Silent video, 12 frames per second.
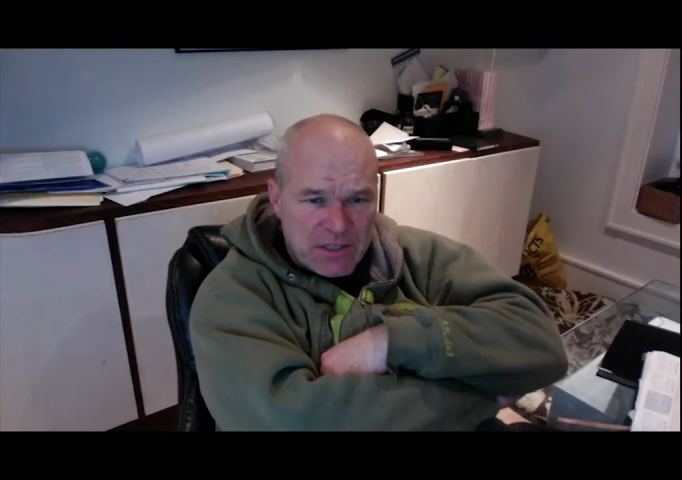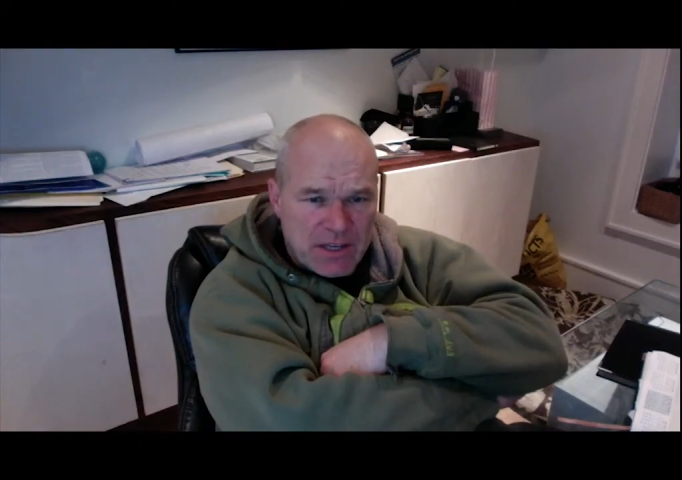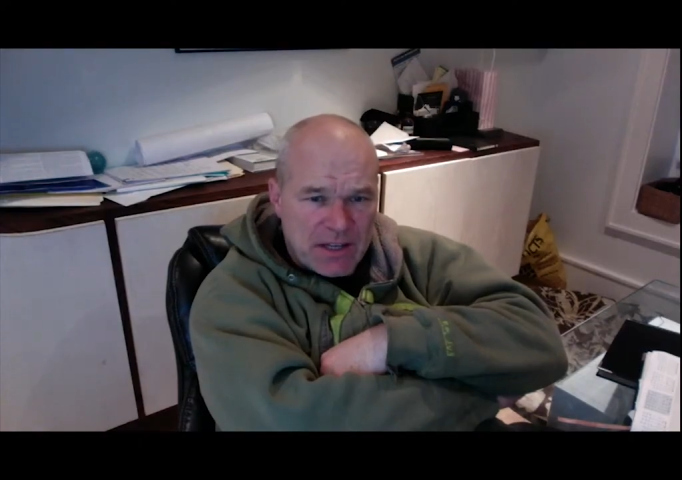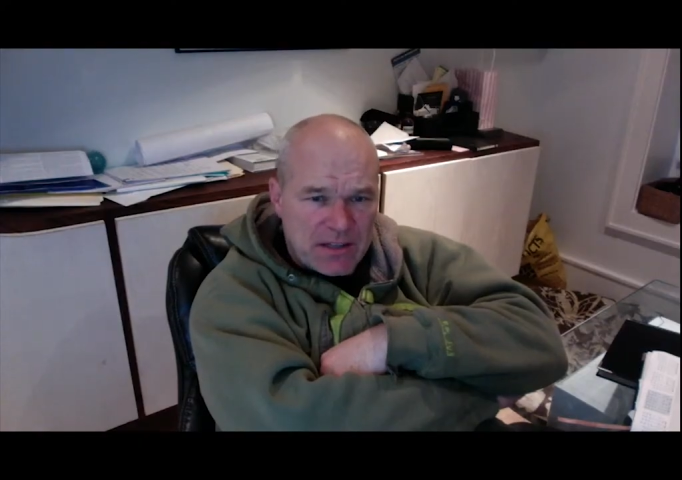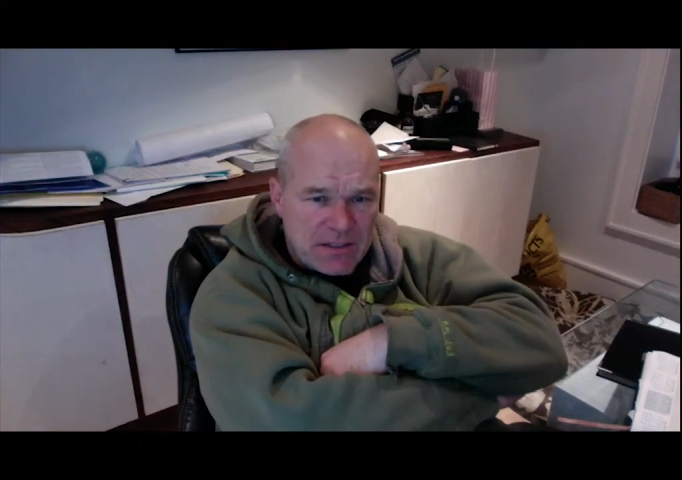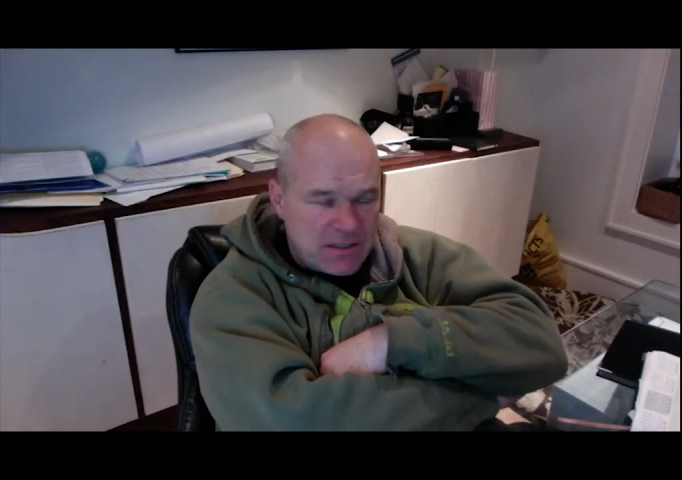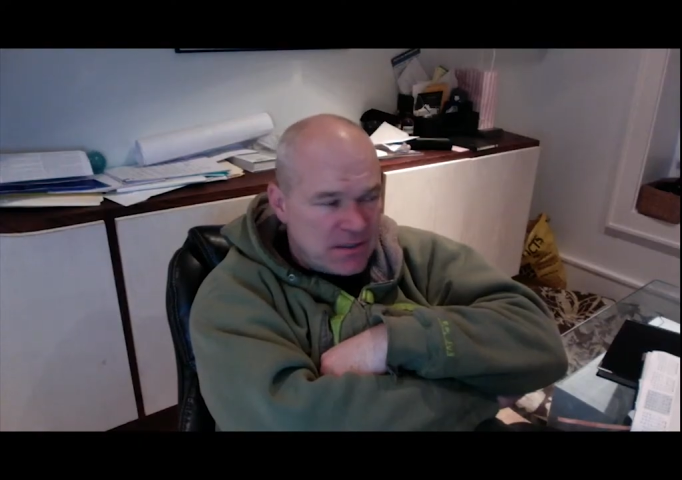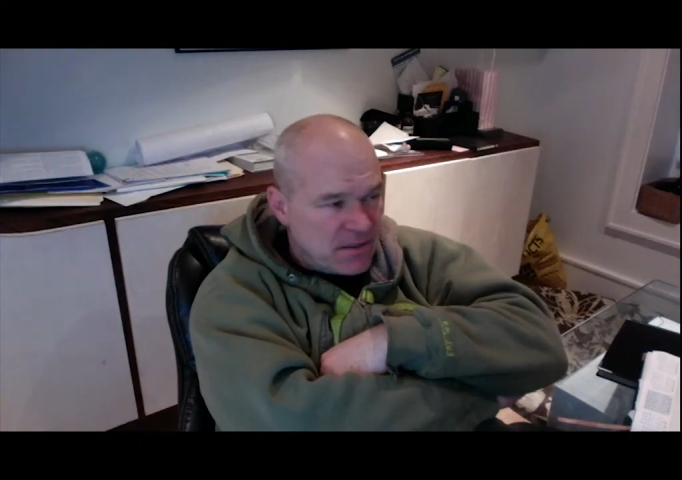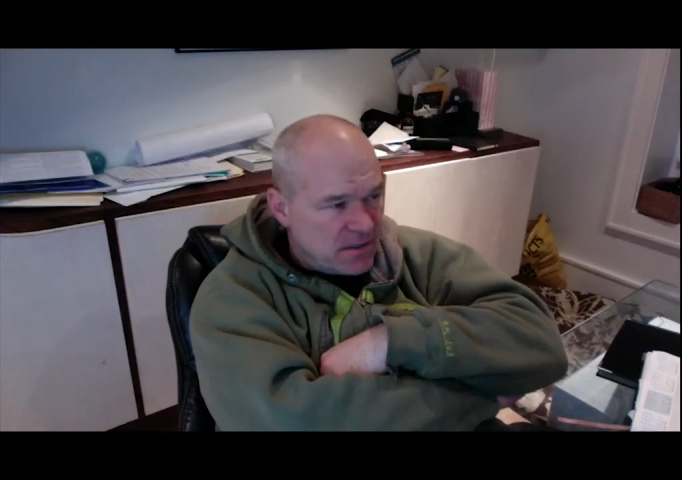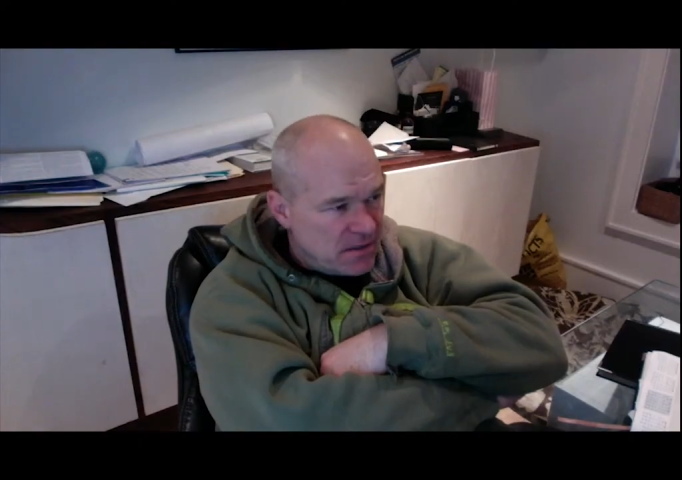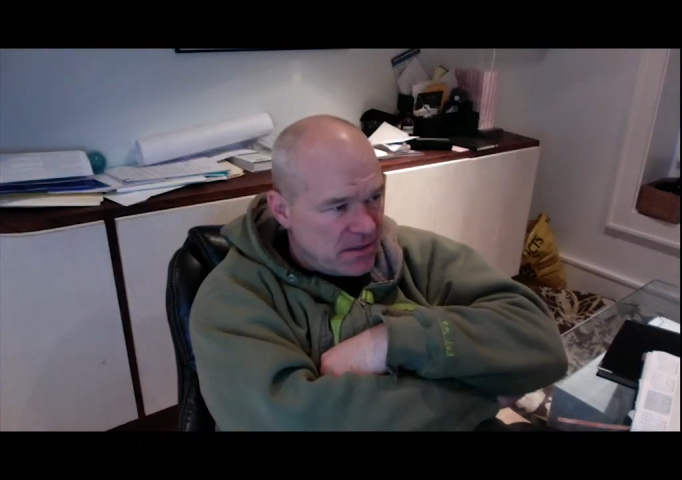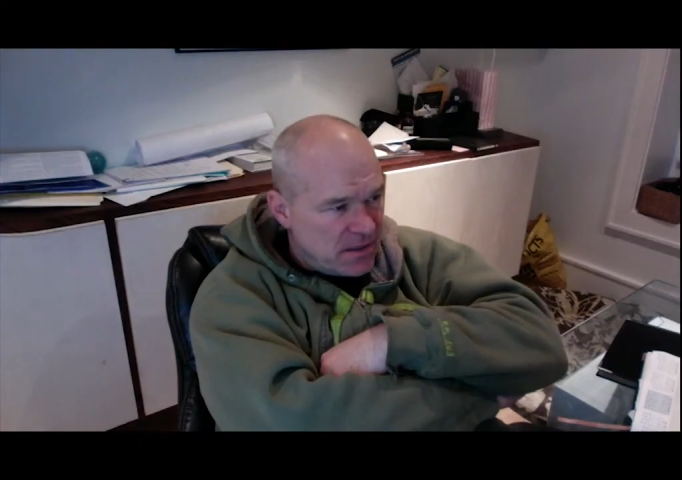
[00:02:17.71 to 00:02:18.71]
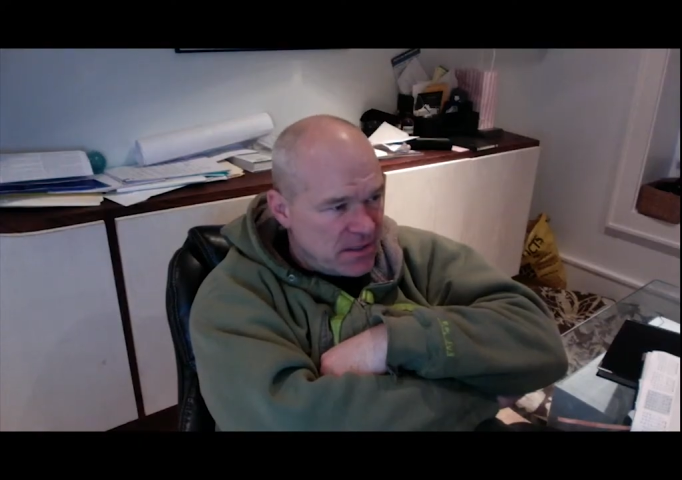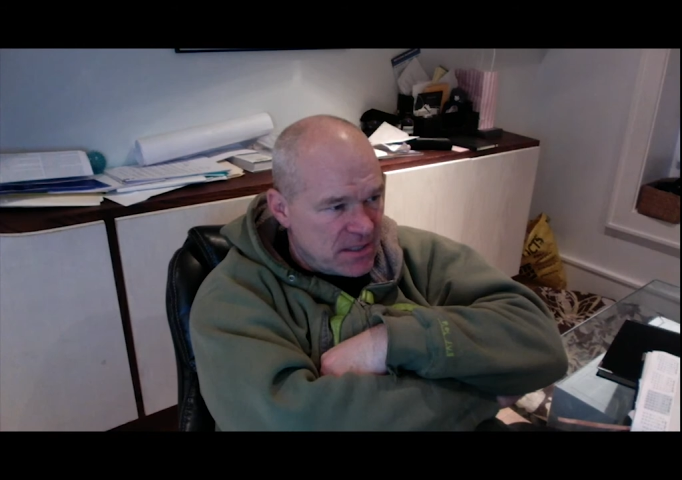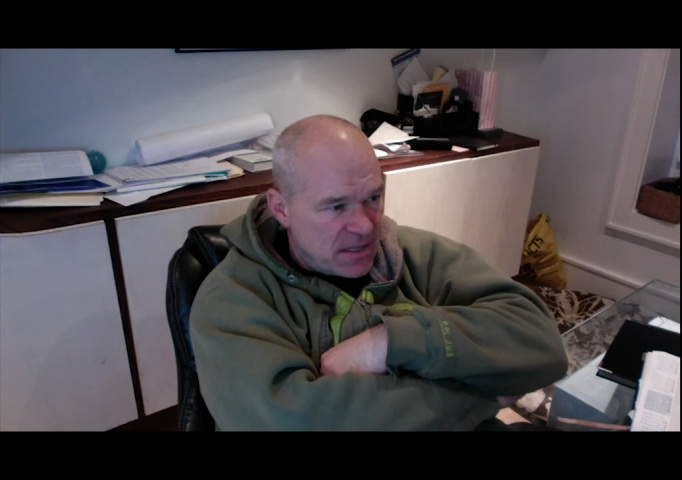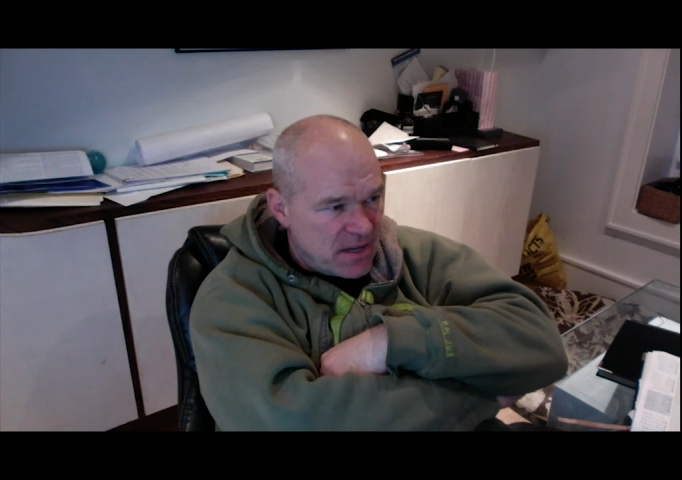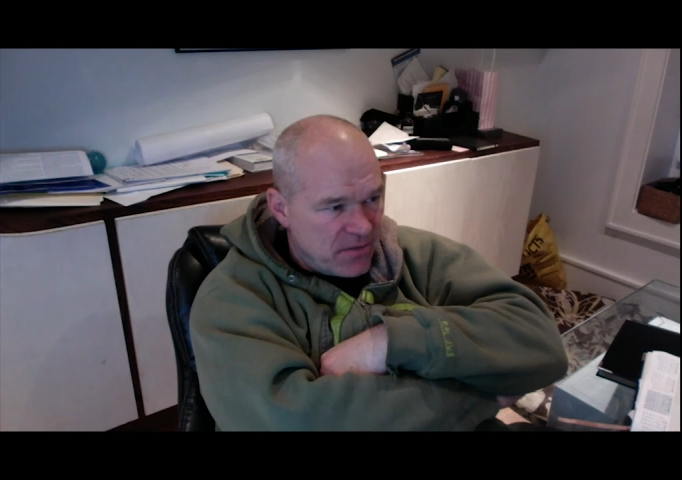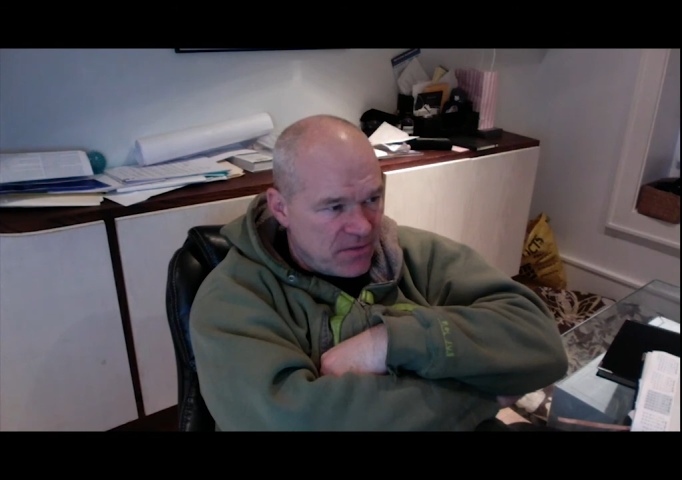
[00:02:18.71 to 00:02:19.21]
else in his life.